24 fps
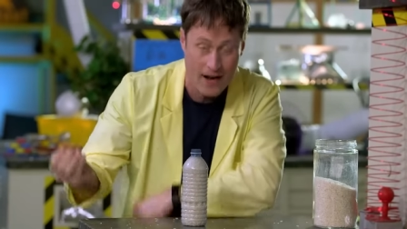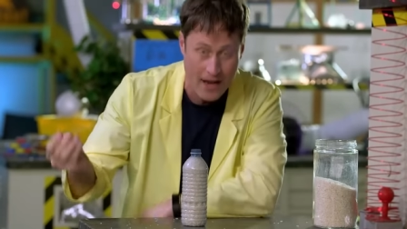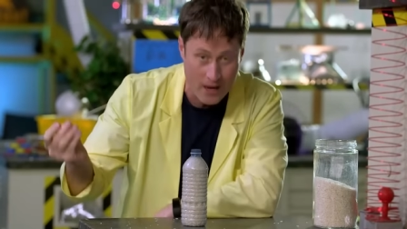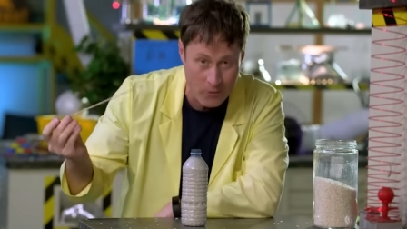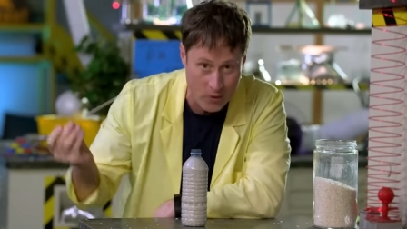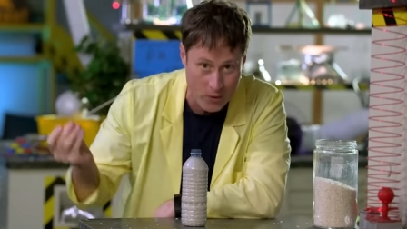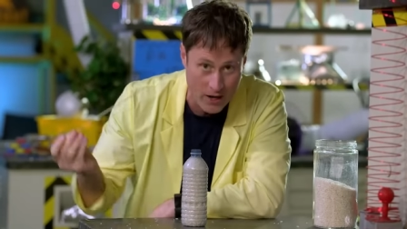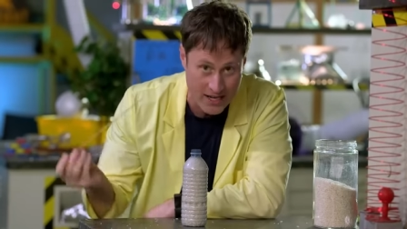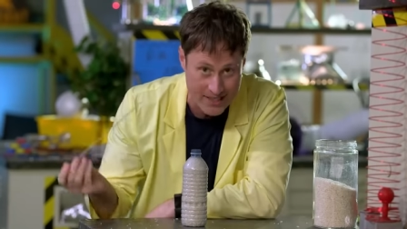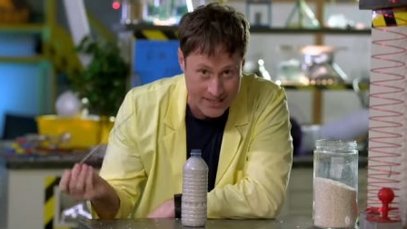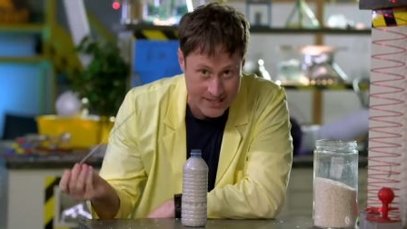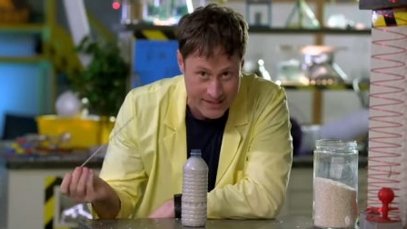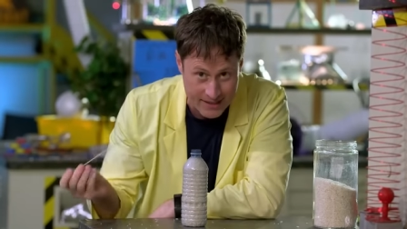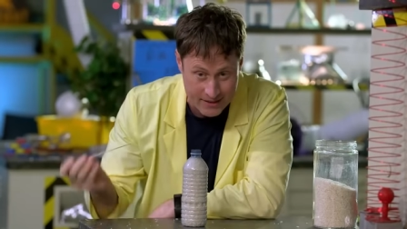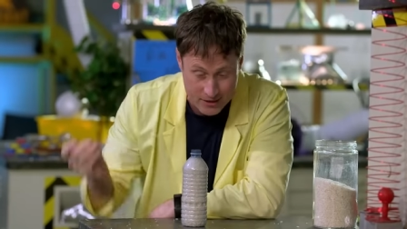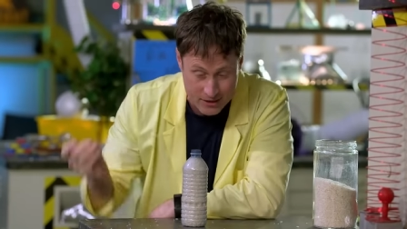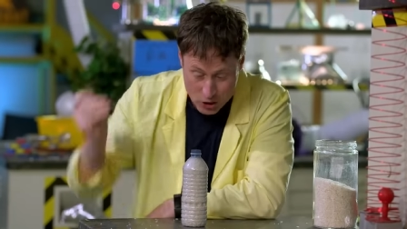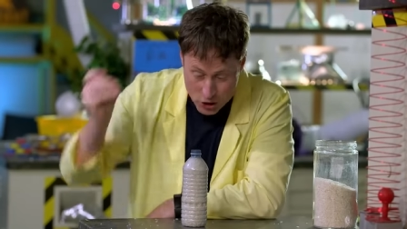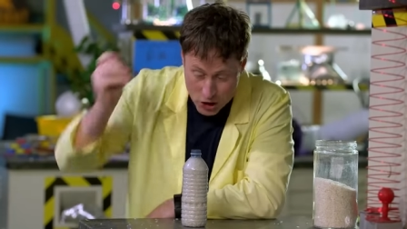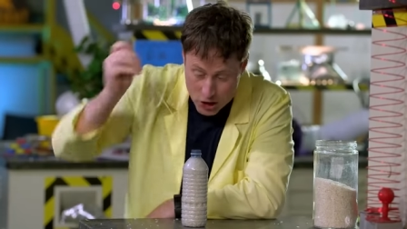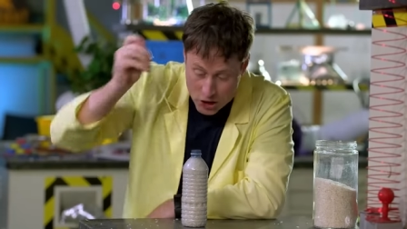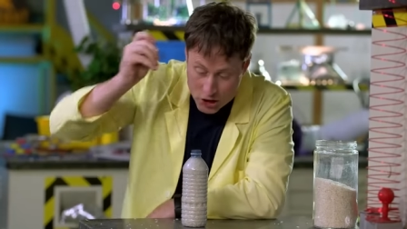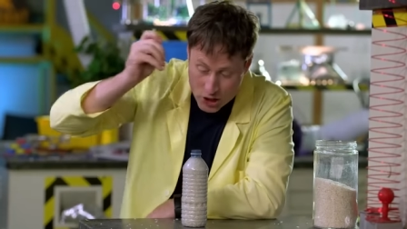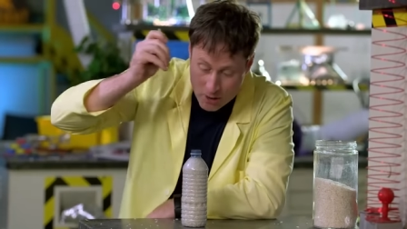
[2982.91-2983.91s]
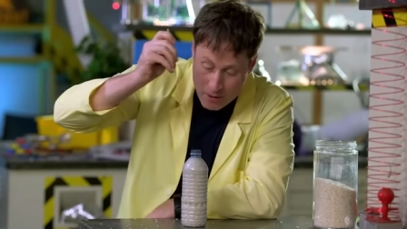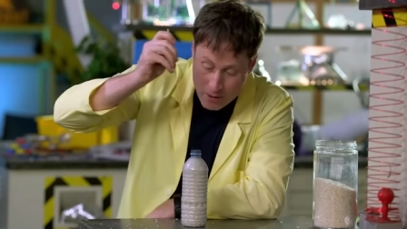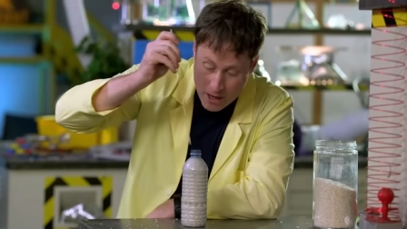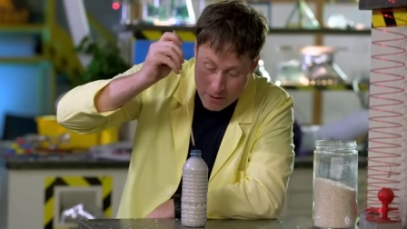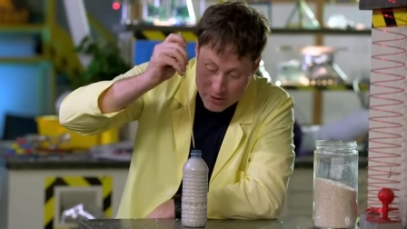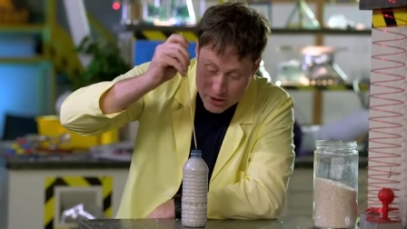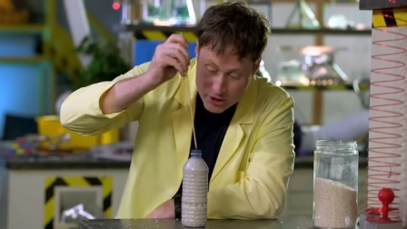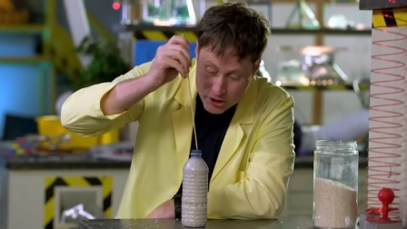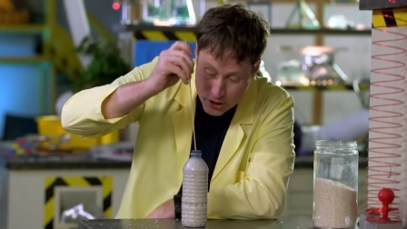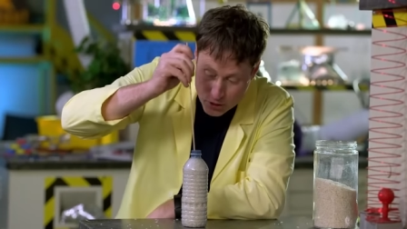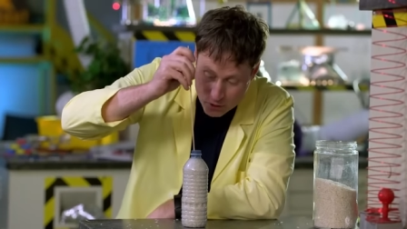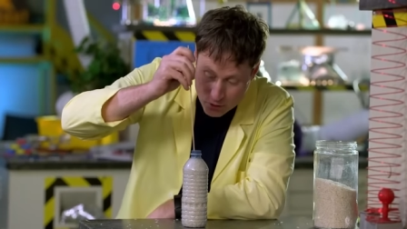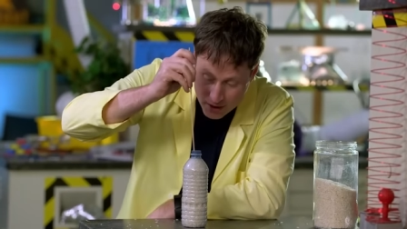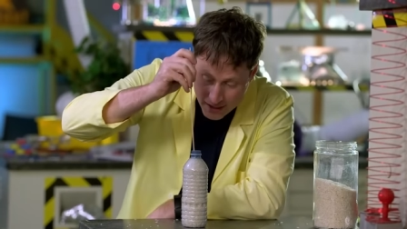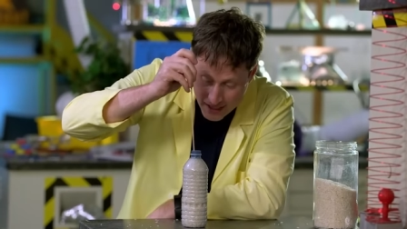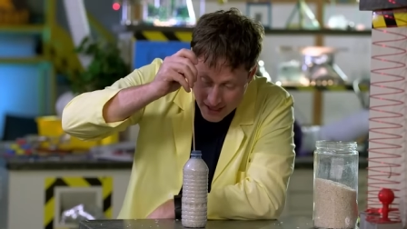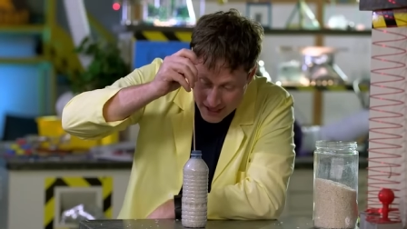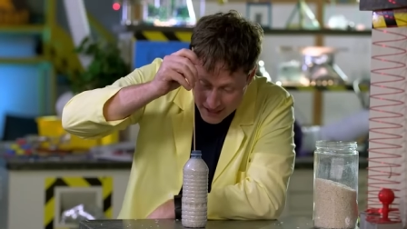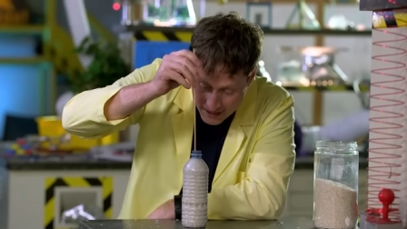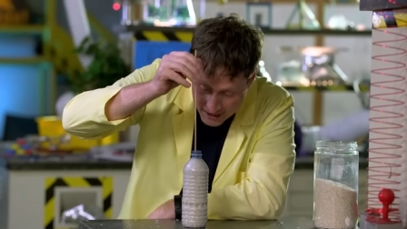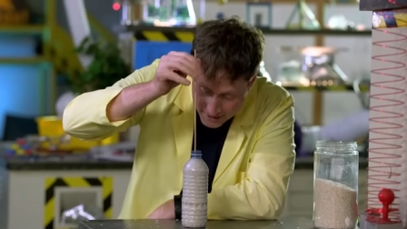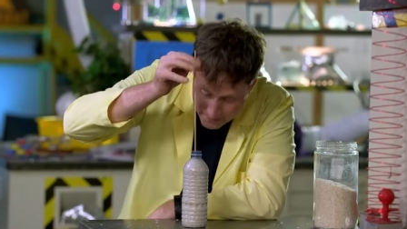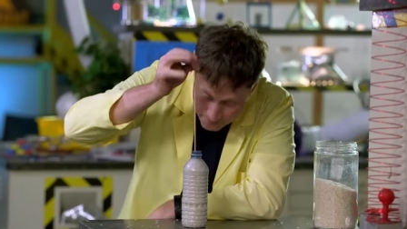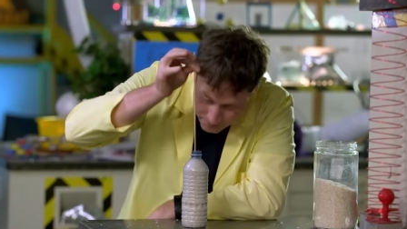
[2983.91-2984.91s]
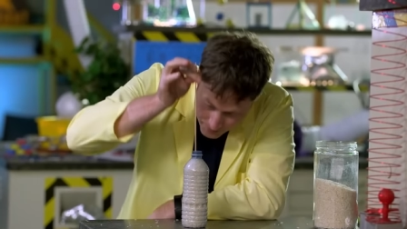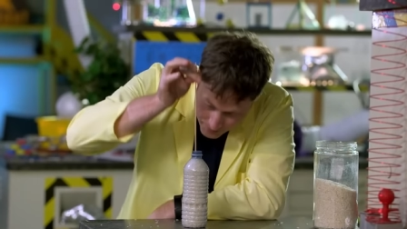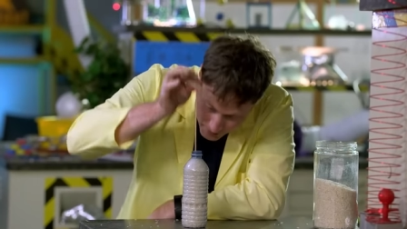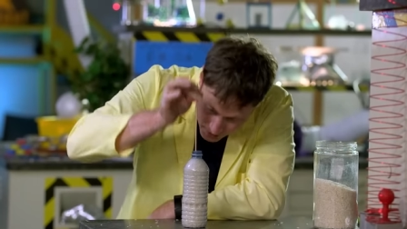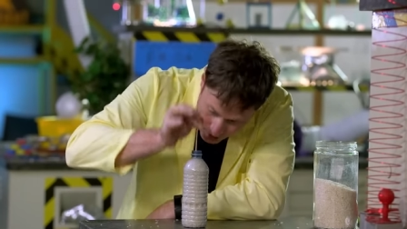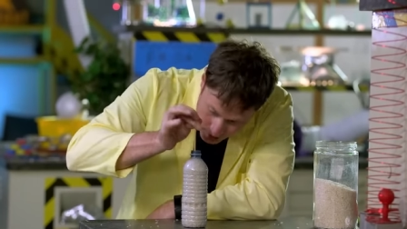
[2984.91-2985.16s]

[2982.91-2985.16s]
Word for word: And when I stick the shish kebab skewer in,